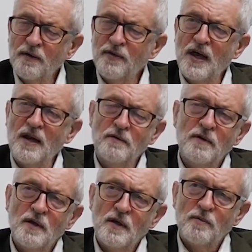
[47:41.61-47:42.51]
And
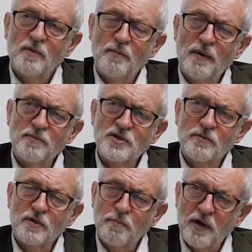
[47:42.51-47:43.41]
then my
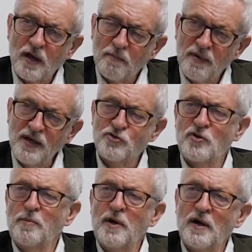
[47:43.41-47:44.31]
membership of the
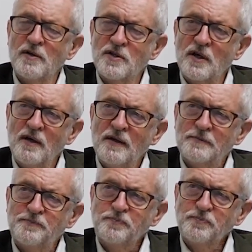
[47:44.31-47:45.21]
Parliamentary Party
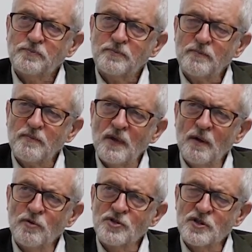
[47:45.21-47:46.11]

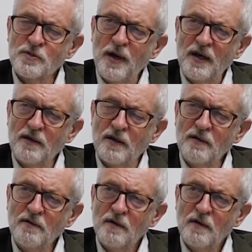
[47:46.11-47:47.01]
was
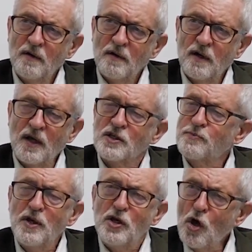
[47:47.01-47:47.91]
suspended, and
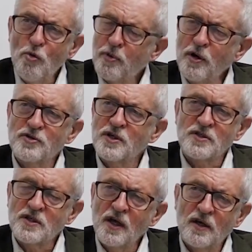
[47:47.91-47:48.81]
there's been no
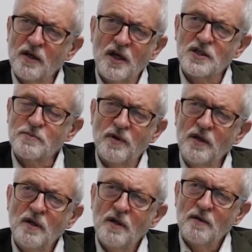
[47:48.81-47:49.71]
process taken against
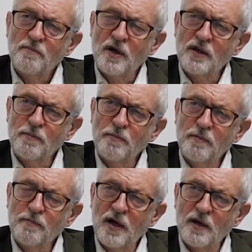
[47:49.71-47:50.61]
me by the
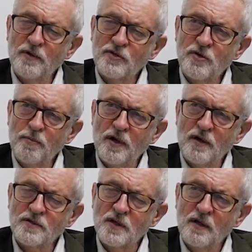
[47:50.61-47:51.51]
Parliamentary
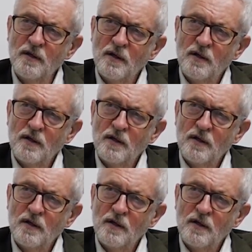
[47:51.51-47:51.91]
Party.